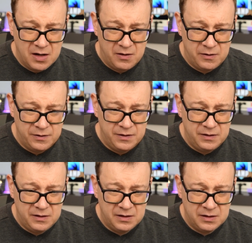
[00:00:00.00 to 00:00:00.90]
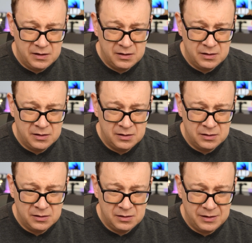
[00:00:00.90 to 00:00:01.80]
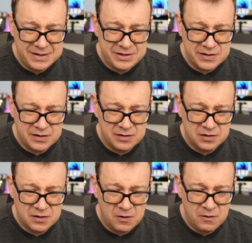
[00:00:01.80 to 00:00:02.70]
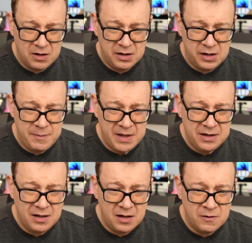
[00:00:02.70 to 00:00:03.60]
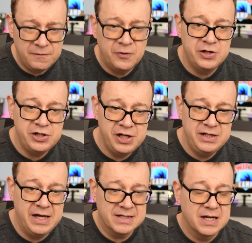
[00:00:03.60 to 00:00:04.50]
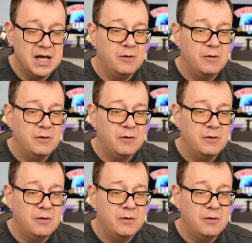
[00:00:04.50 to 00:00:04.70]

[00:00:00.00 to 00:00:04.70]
on the let's just scroll a little bit down for the sheet yes